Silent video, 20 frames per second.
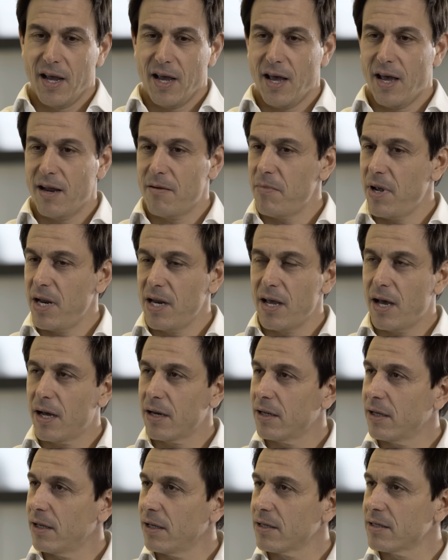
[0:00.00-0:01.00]
and many
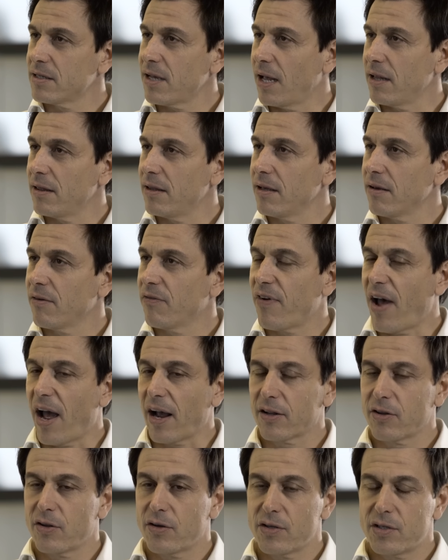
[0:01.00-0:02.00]
other exciting
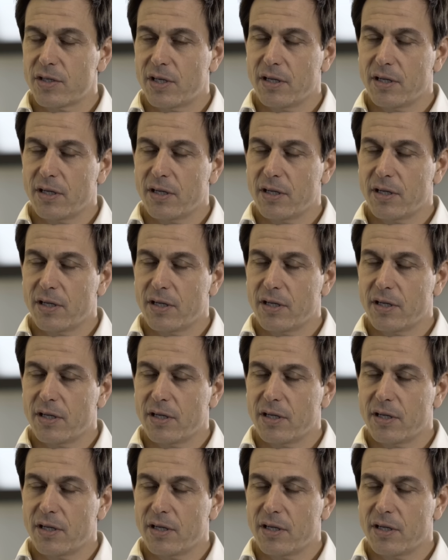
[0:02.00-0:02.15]
factors.